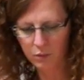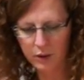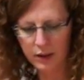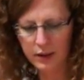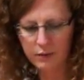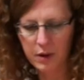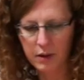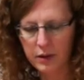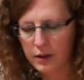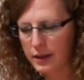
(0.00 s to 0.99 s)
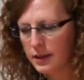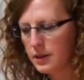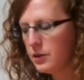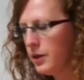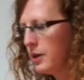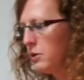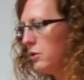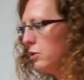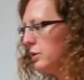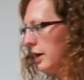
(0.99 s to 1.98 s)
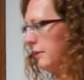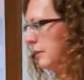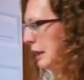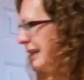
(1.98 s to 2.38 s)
We're going to leave them out here like this so they cool down.